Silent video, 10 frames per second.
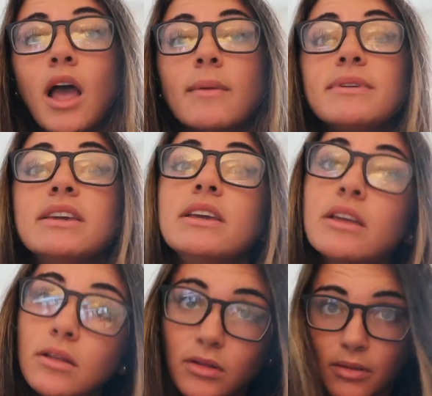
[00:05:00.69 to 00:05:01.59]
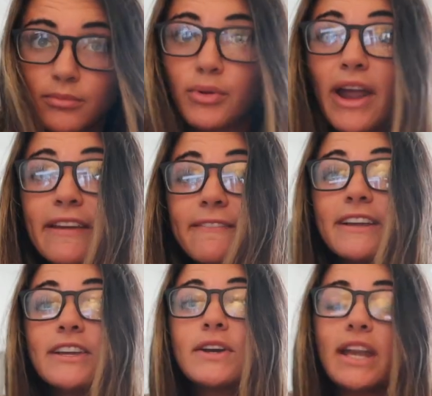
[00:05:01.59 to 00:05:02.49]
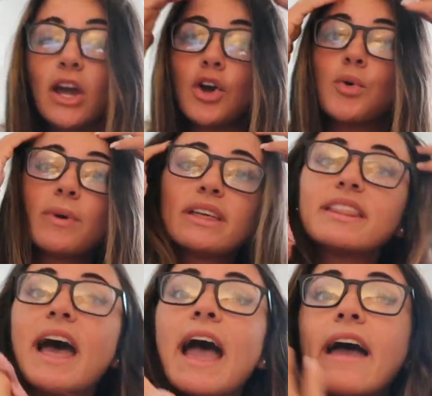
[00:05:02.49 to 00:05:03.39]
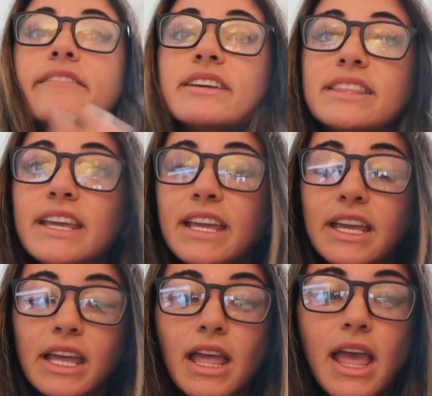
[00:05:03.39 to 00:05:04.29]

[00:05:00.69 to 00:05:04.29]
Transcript: I'm praying for you and hope that everything